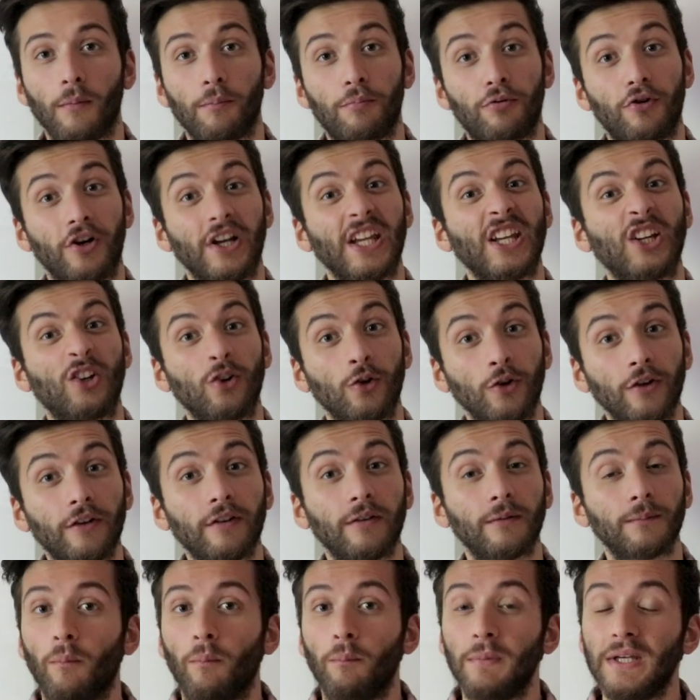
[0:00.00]
pretty good
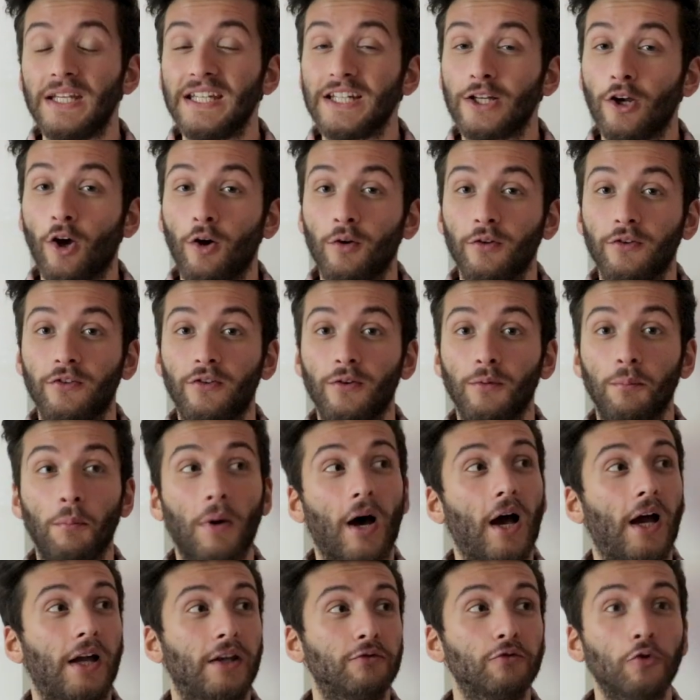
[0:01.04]
me going to
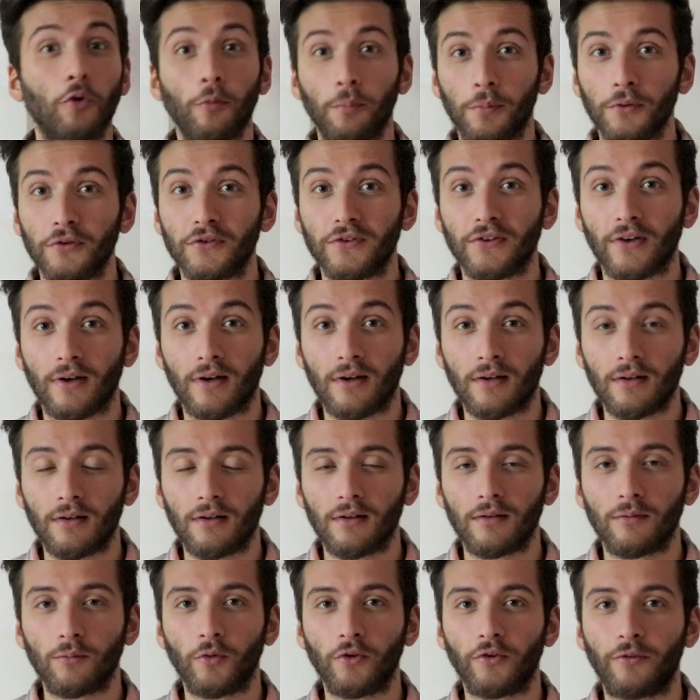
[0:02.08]
my nut butter
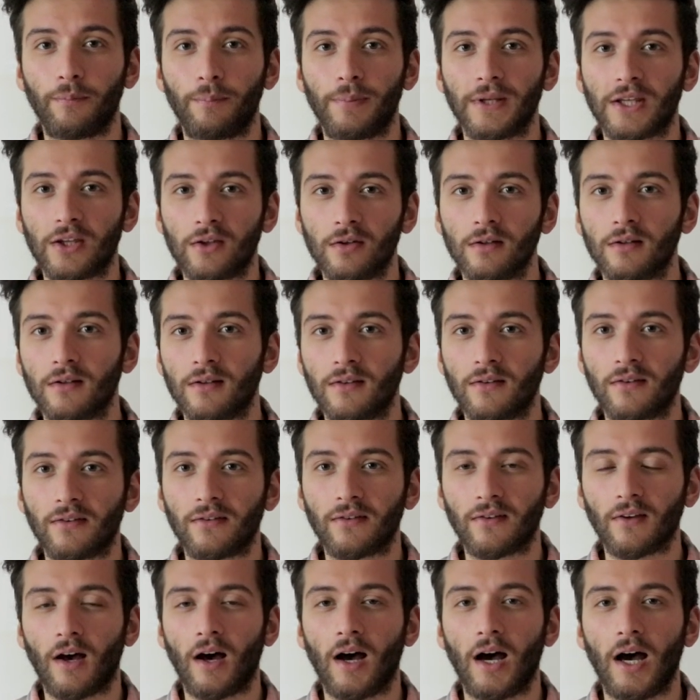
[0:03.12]
was
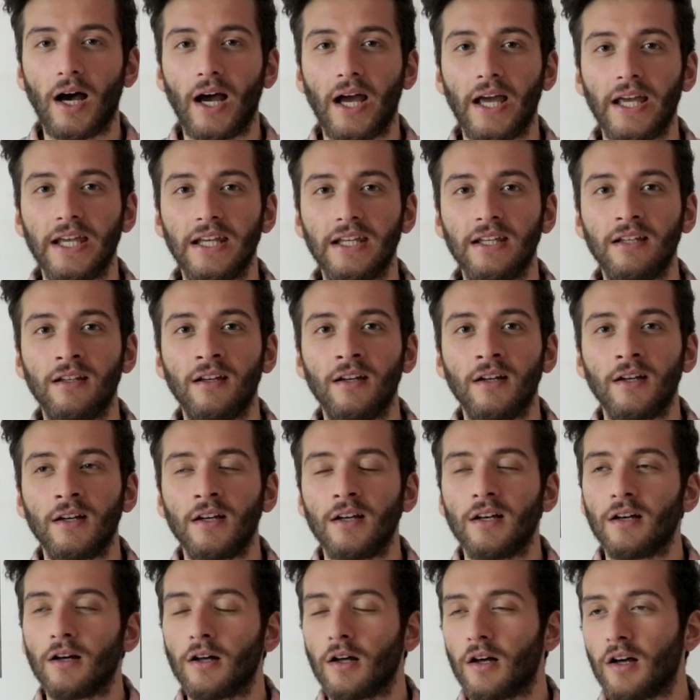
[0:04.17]
because I
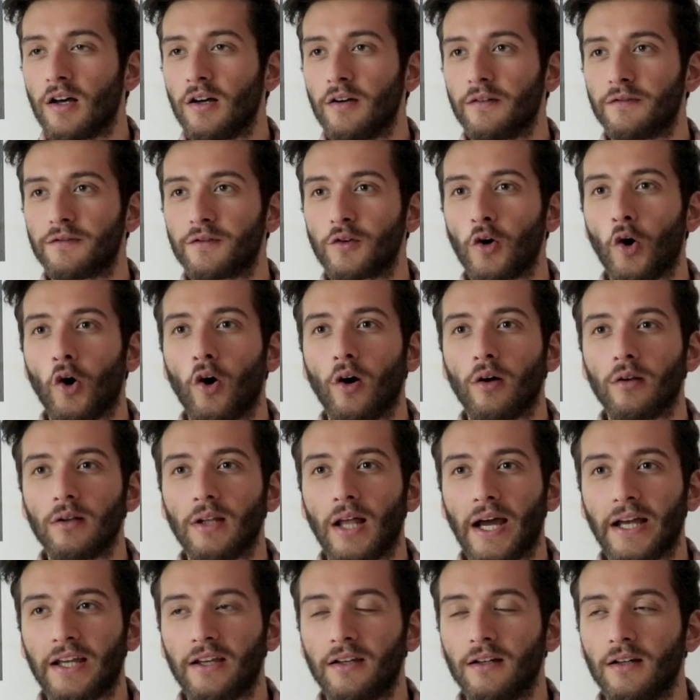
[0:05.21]
have got
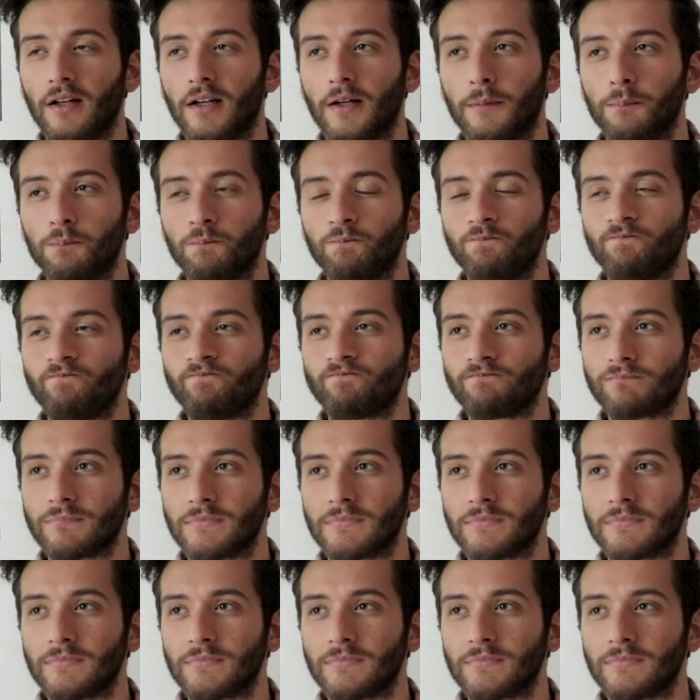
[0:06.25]
like um,